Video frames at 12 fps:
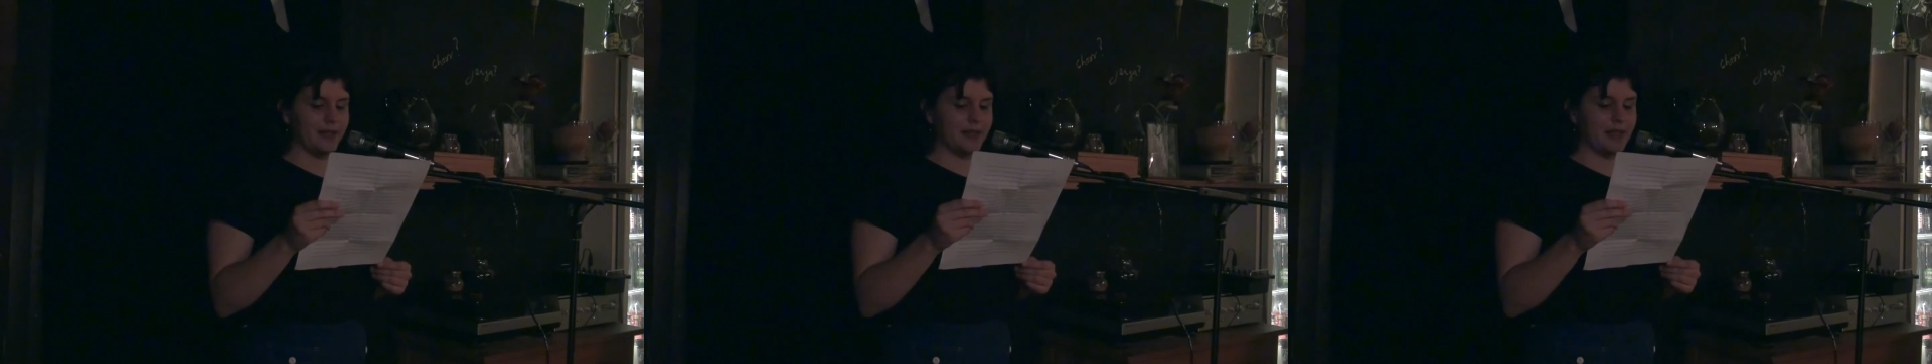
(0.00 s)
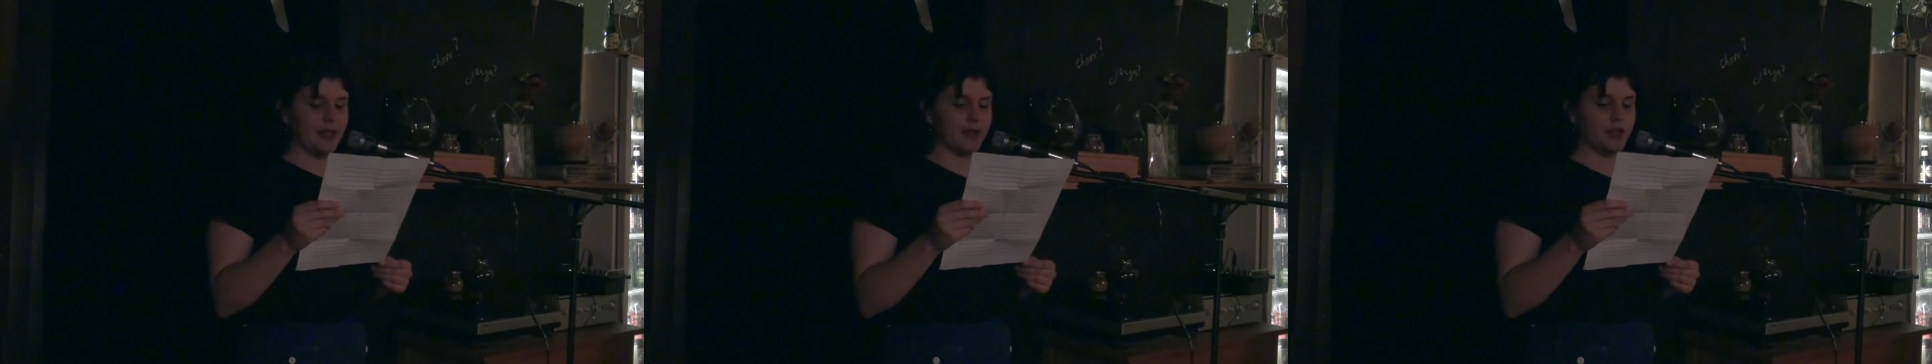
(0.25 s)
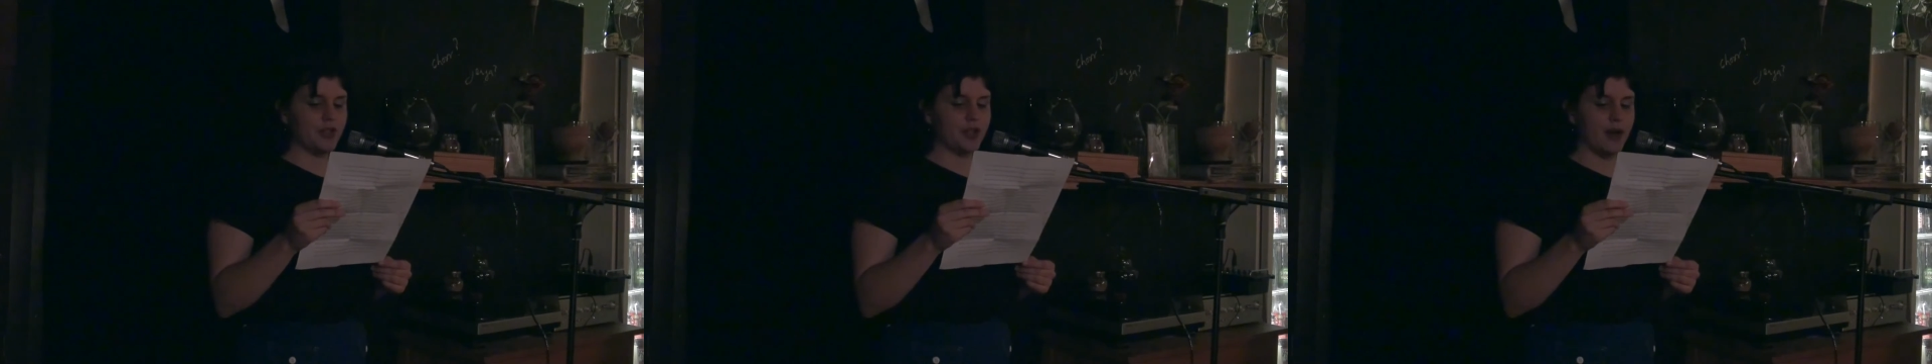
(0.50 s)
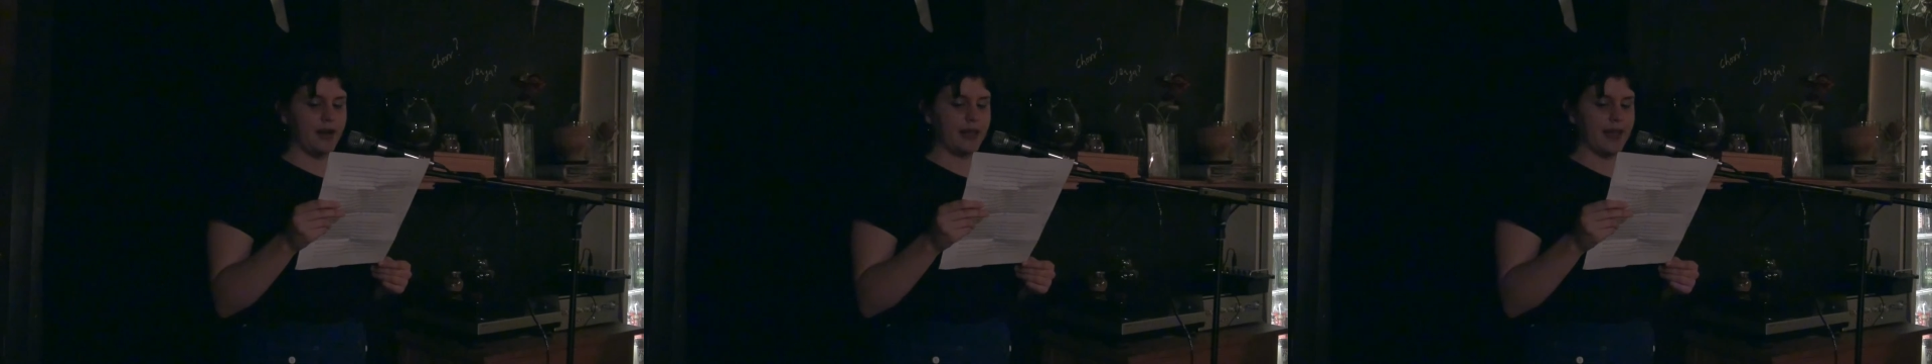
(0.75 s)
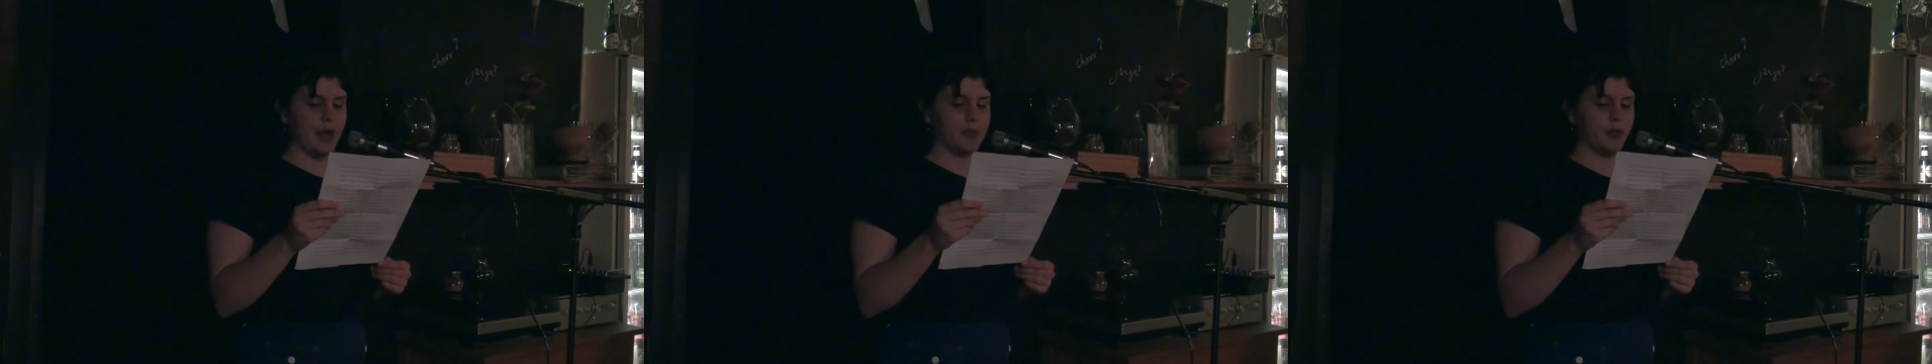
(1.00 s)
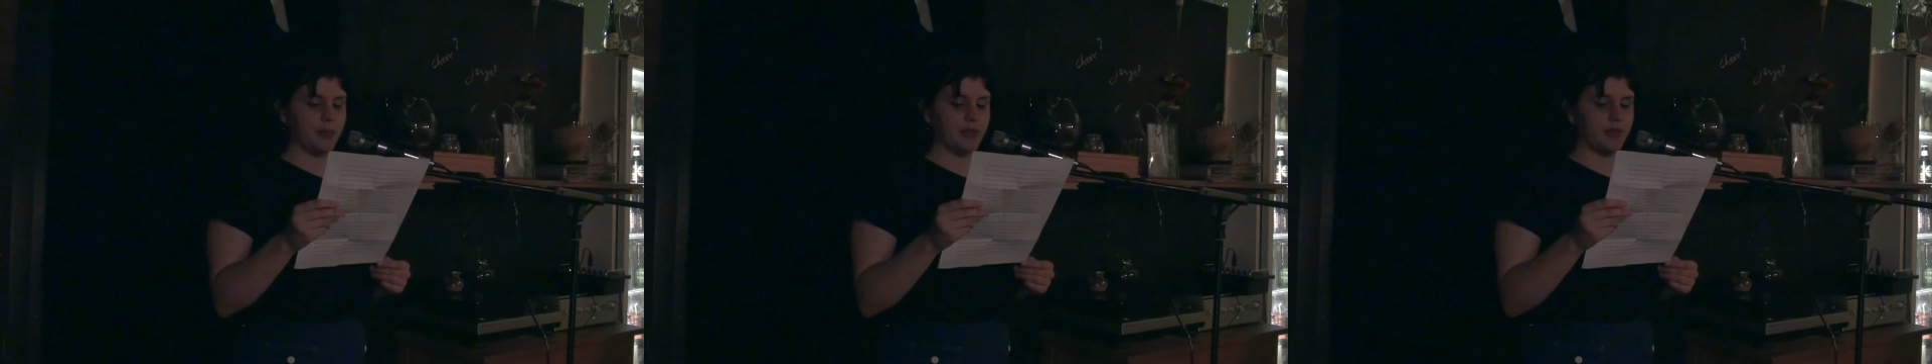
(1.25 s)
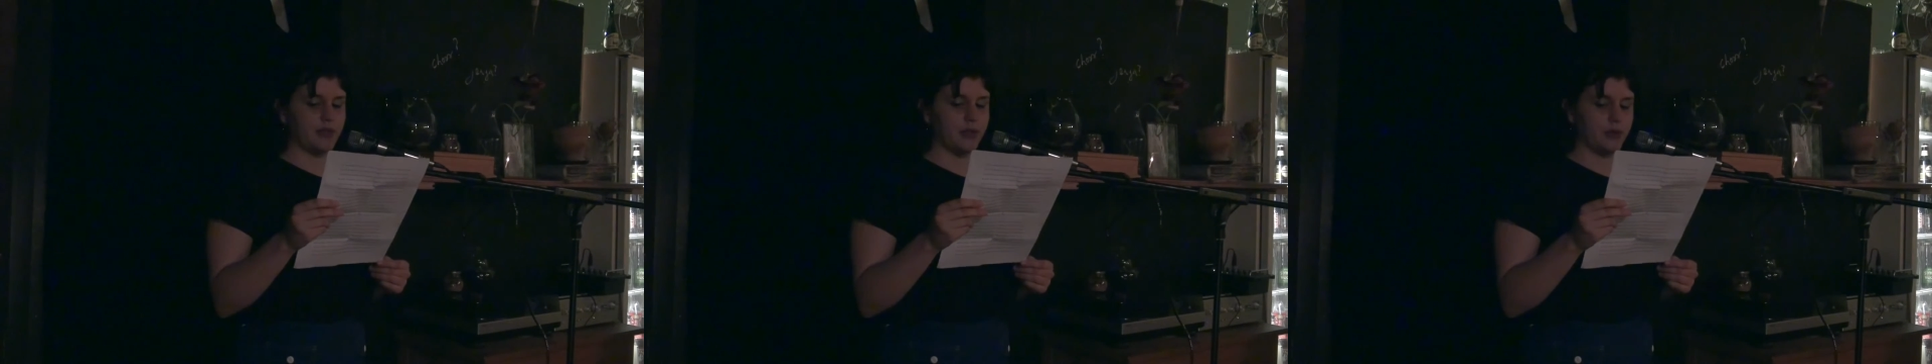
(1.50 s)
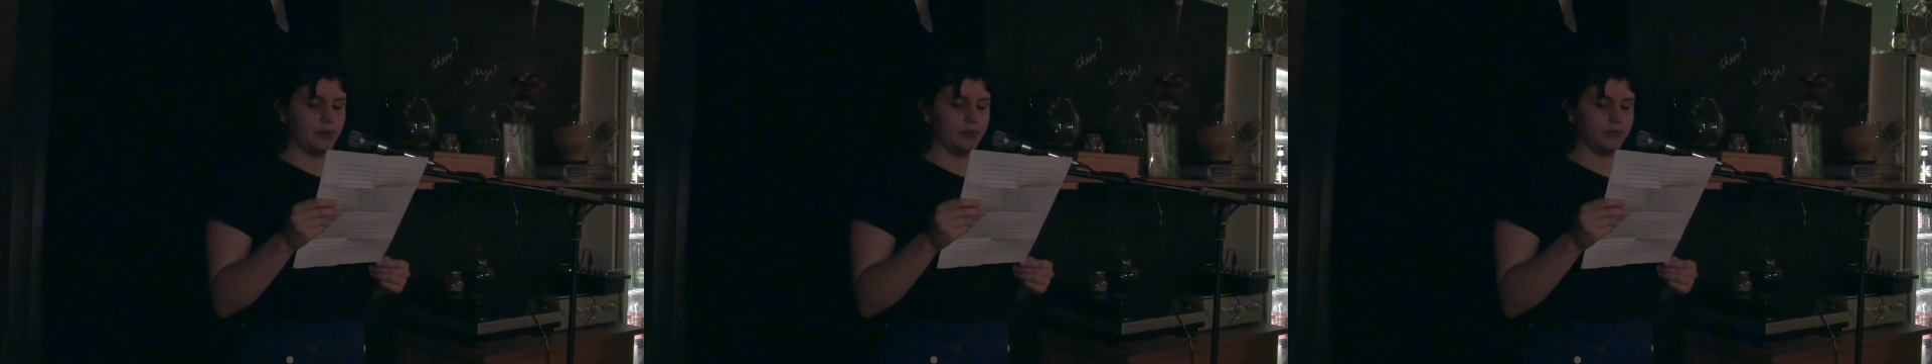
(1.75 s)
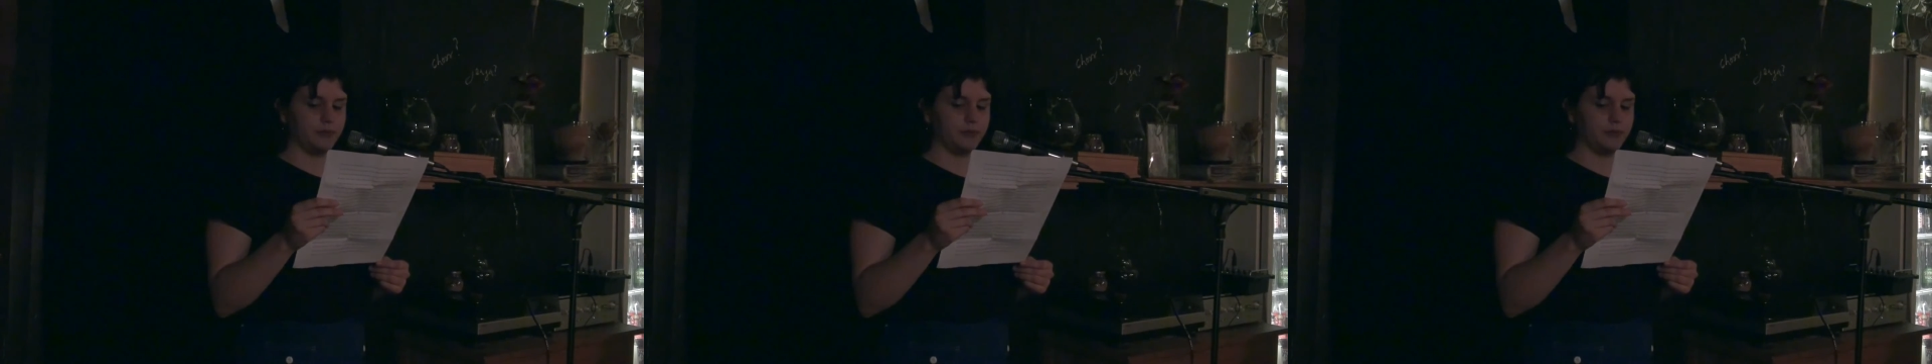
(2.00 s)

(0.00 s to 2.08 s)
sitting on a china cabinet was a doll.